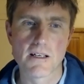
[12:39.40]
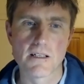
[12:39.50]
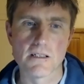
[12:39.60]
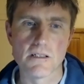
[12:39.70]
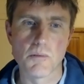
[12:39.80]

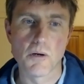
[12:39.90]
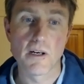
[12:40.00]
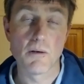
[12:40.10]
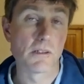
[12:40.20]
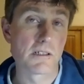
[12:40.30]
The
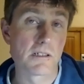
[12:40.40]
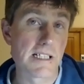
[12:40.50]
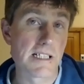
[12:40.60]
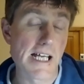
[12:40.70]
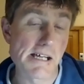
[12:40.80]
body will not
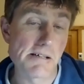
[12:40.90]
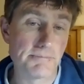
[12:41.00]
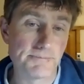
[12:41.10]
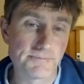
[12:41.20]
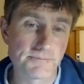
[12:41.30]
stay.
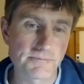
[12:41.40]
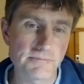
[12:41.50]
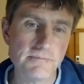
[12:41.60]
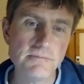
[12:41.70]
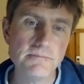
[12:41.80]

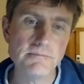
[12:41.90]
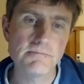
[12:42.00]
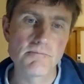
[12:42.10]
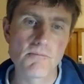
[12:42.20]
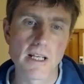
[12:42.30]

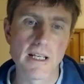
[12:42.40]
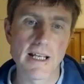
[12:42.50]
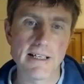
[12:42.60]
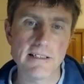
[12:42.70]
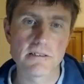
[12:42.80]

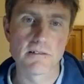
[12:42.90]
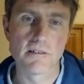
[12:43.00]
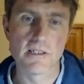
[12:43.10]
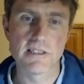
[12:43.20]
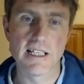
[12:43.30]
Yet
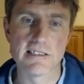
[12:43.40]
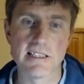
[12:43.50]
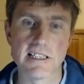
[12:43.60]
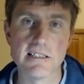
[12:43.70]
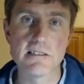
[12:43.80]
this he
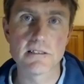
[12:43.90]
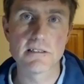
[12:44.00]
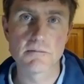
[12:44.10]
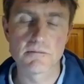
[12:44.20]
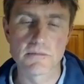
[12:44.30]
sees,
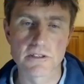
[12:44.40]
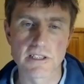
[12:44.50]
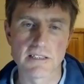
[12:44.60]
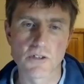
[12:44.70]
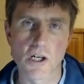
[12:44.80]
the
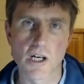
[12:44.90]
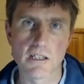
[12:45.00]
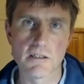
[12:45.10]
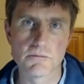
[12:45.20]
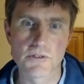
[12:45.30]
Son of
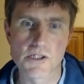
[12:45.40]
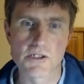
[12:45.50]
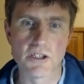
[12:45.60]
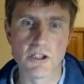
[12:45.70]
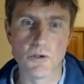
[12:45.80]
God, which
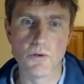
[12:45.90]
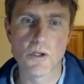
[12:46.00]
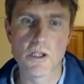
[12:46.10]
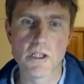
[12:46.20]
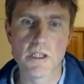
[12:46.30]
is you,
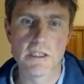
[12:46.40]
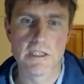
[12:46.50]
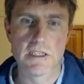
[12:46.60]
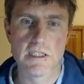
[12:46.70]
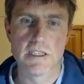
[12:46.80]

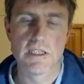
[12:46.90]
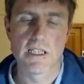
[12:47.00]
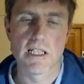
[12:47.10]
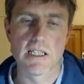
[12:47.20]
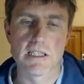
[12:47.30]

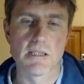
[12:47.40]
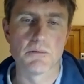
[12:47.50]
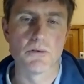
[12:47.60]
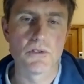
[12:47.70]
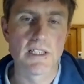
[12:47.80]
as
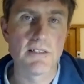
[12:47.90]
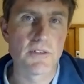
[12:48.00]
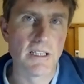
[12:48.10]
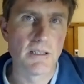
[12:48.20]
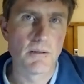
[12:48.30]
double
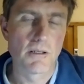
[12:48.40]
safety.